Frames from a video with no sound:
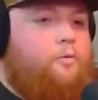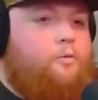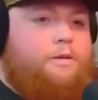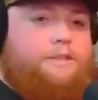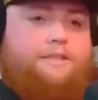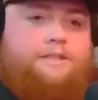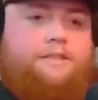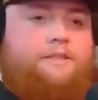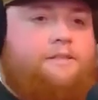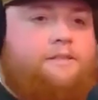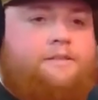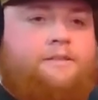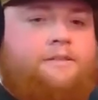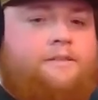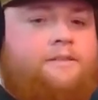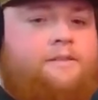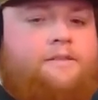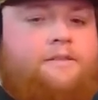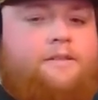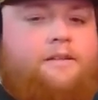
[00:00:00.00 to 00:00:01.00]
was
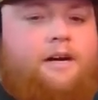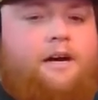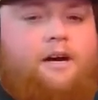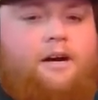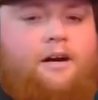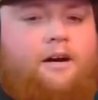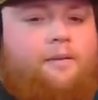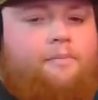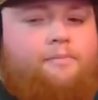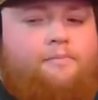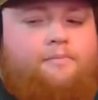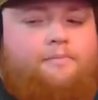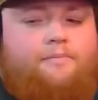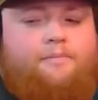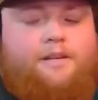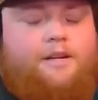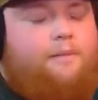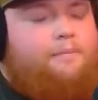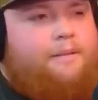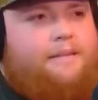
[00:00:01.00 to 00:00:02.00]

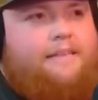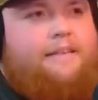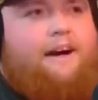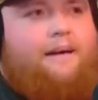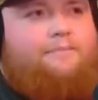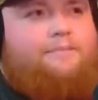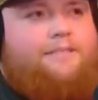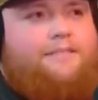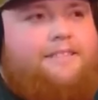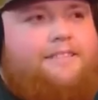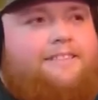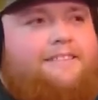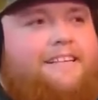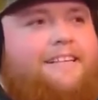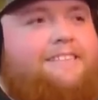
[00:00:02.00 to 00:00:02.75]
the complete opposite.